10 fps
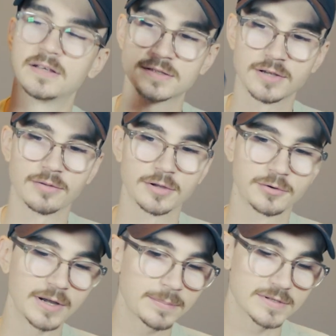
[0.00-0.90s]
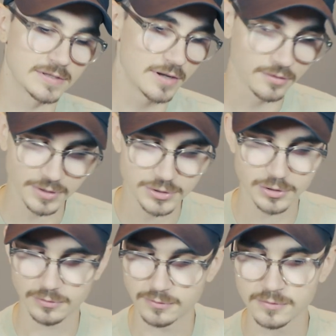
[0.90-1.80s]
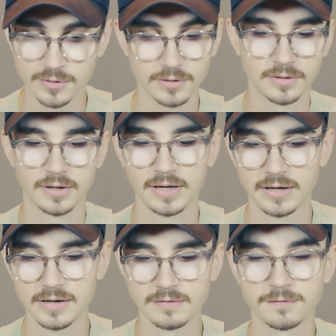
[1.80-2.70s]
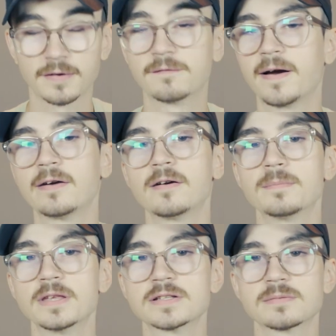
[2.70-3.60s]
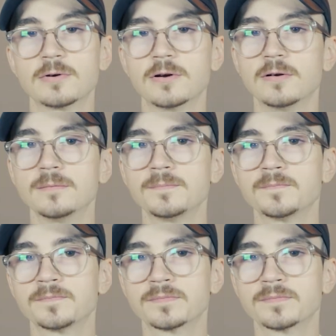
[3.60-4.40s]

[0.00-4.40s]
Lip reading: So the grip is no issue, and for a firearm this small,